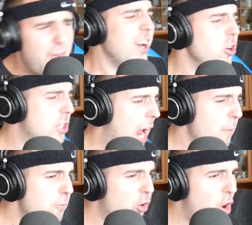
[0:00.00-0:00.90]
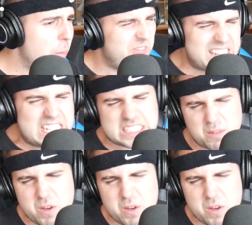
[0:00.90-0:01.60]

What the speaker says: Where you come from? We need some